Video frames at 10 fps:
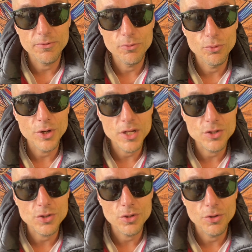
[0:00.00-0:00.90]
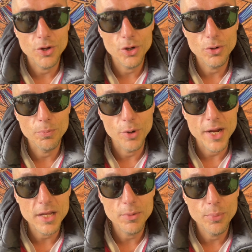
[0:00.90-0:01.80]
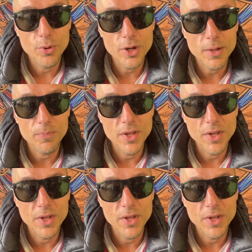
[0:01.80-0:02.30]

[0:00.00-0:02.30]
reached their breaking point